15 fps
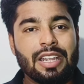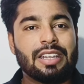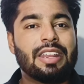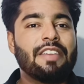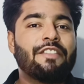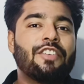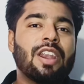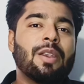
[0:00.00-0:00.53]

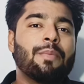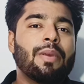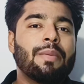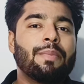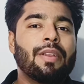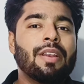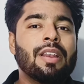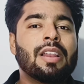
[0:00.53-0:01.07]
Different
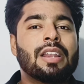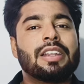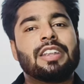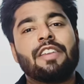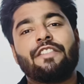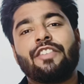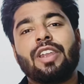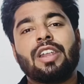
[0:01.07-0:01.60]
people,
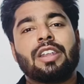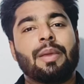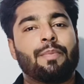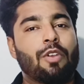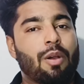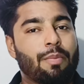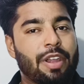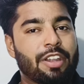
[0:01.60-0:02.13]
different
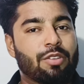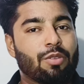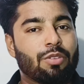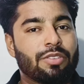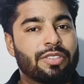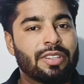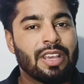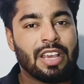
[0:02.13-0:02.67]
development
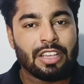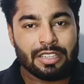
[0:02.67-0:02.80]
goals.